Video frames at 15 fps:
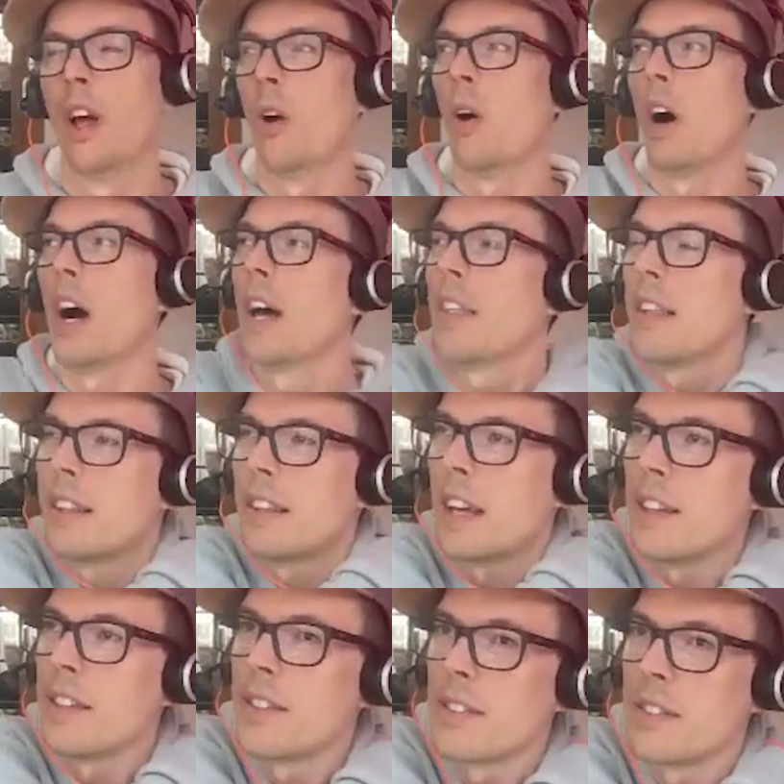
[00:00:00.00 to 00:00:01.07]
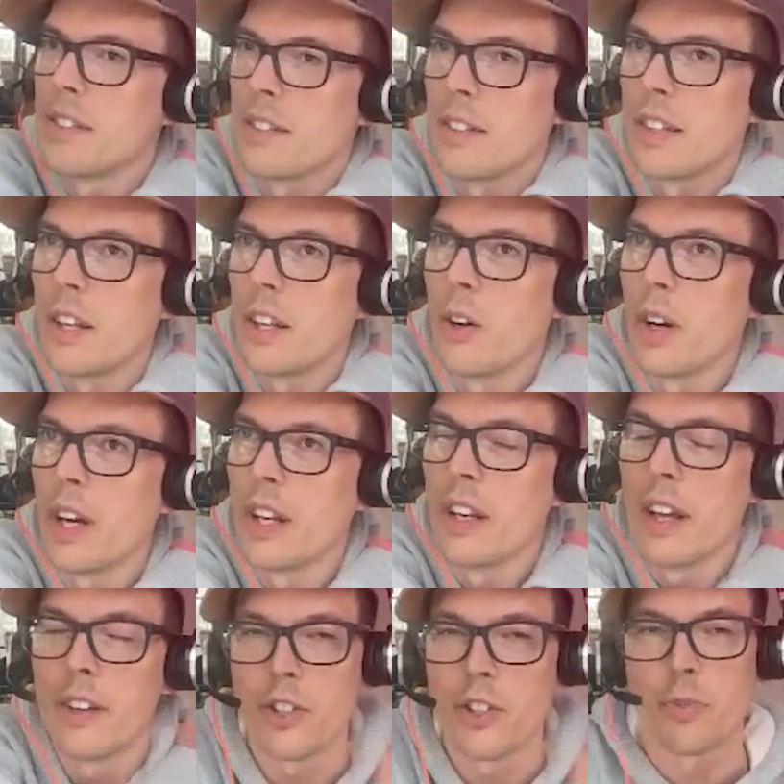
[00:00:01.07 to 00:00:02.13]
Well, I think that's,
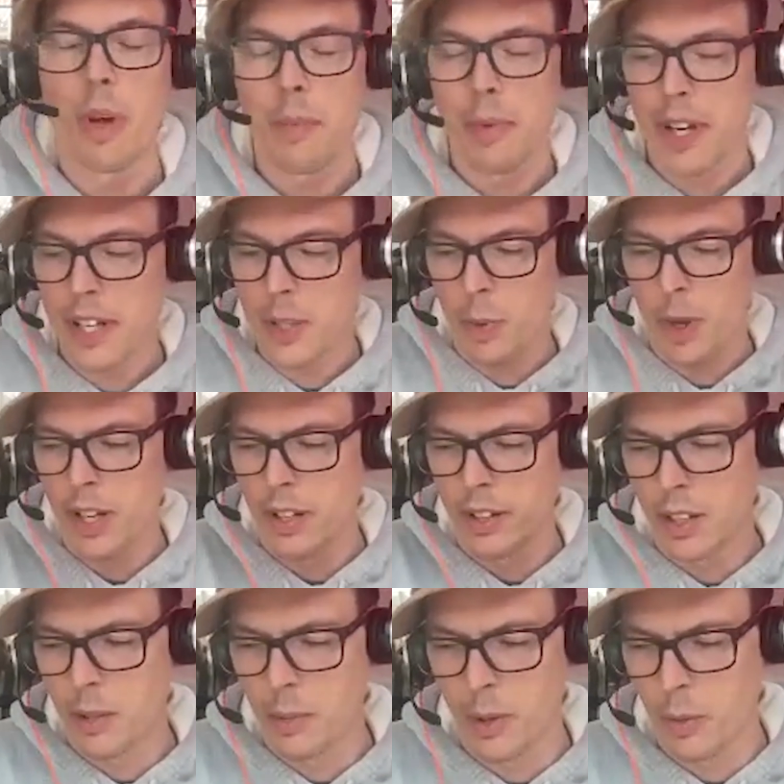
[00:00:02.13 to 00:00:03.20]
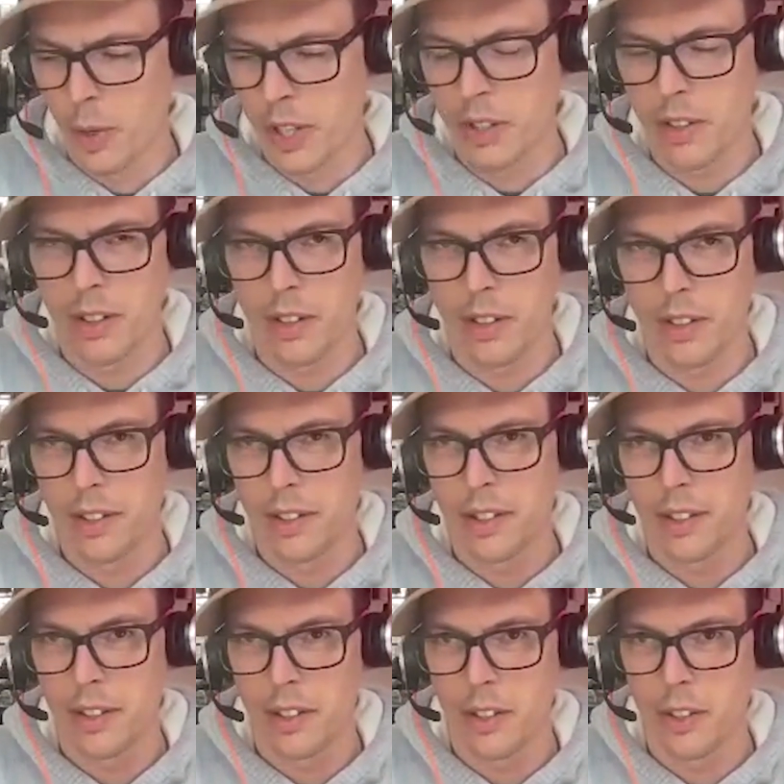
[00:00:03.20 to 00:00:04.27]
and just maybe explain a little bit what
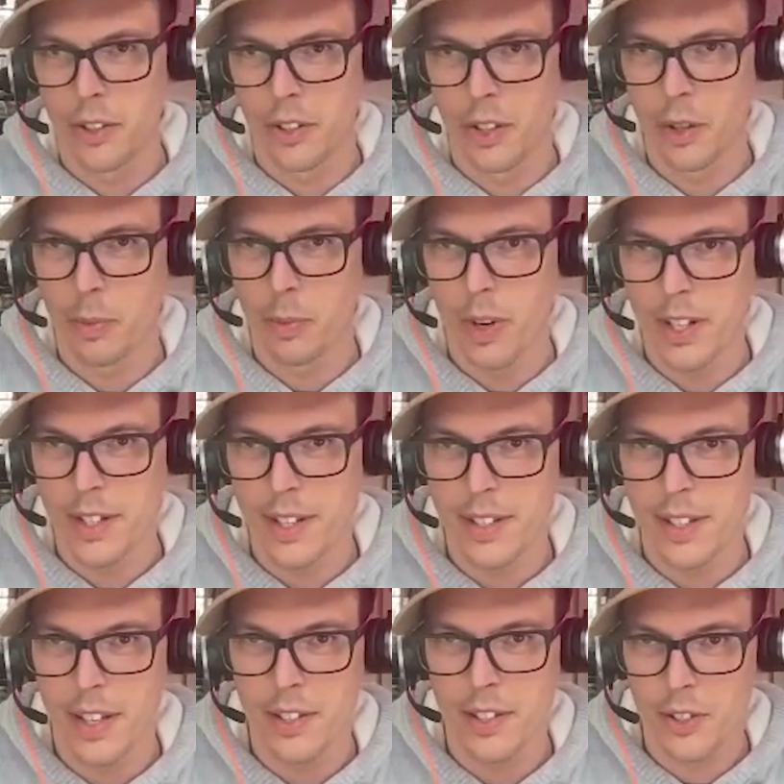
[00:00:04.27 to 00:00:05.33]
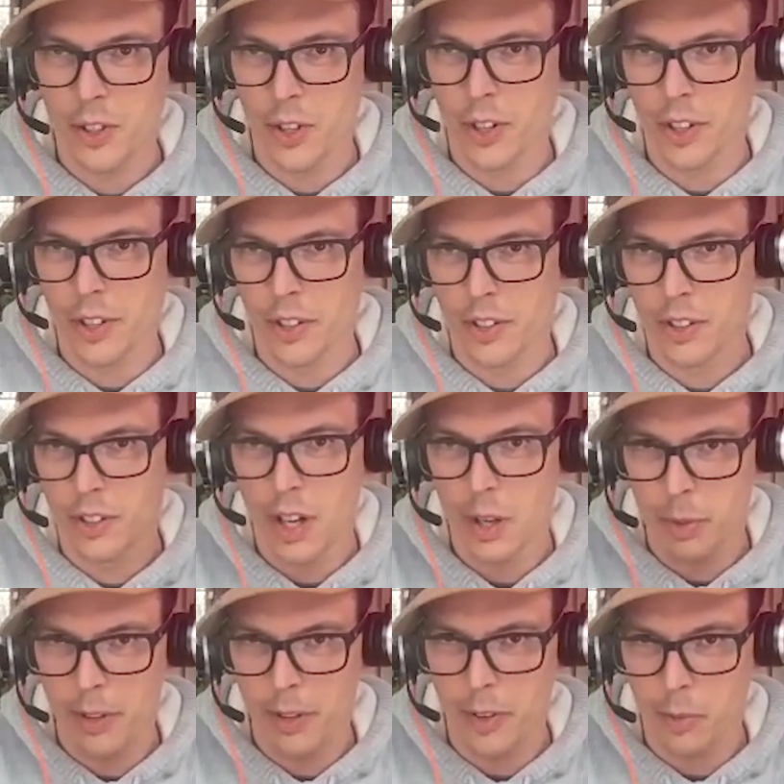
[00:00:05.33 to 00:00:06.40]
your process is your,
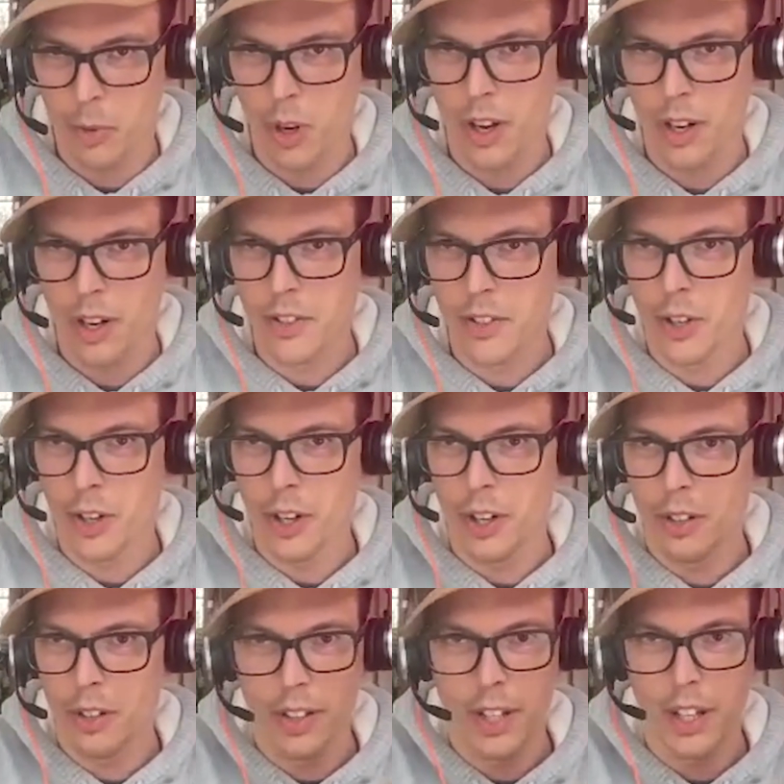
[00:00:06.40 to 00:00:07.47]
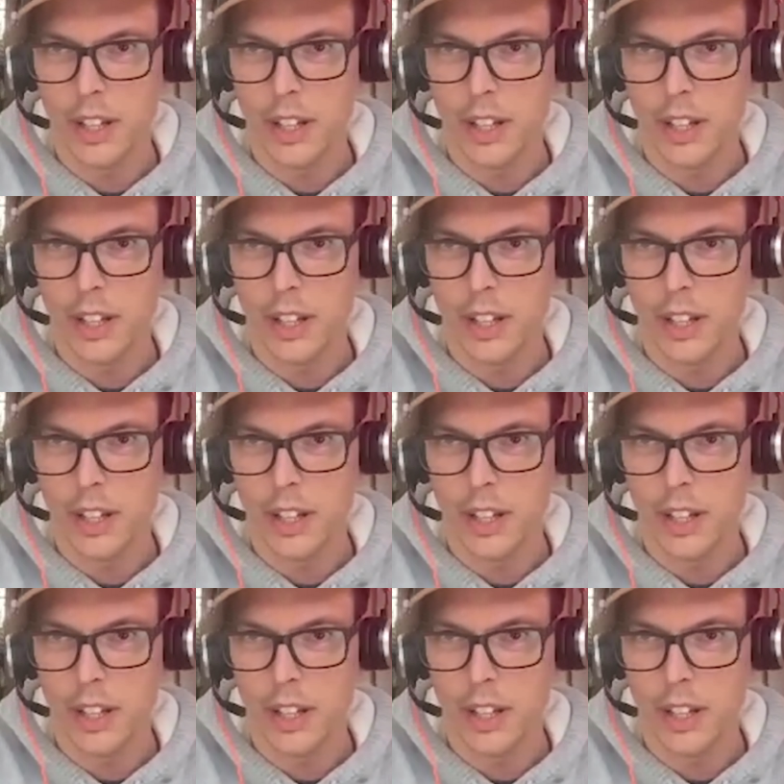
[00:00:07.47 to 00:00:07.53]
correct me if I'm wrong, is your